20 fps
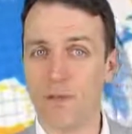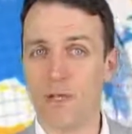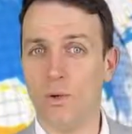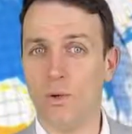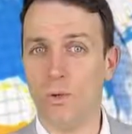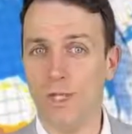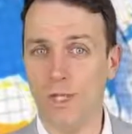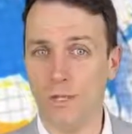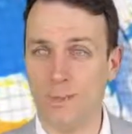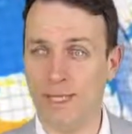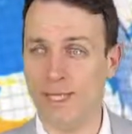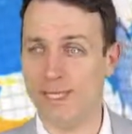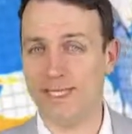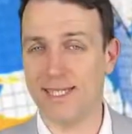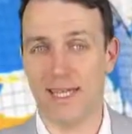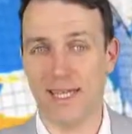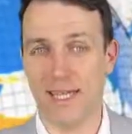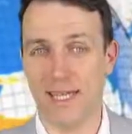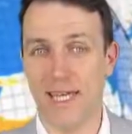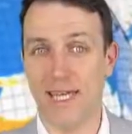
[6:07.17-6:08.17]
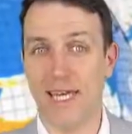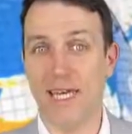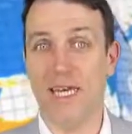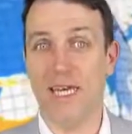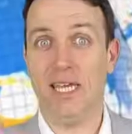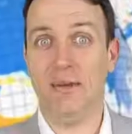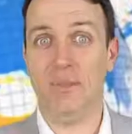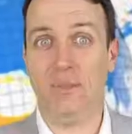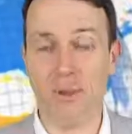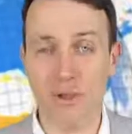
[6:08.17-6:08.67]
Which means that
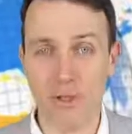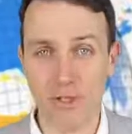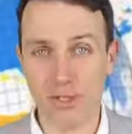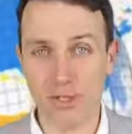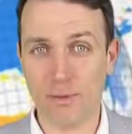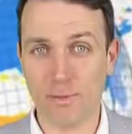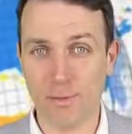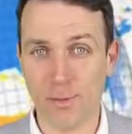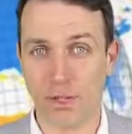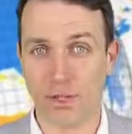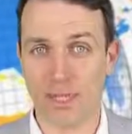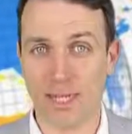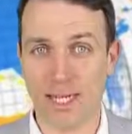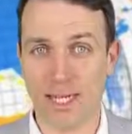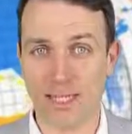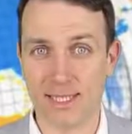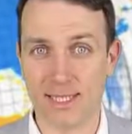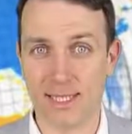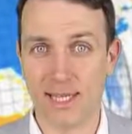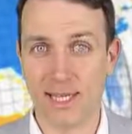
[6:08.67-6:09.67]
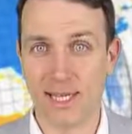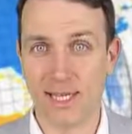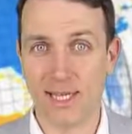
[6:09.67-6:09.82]
imported products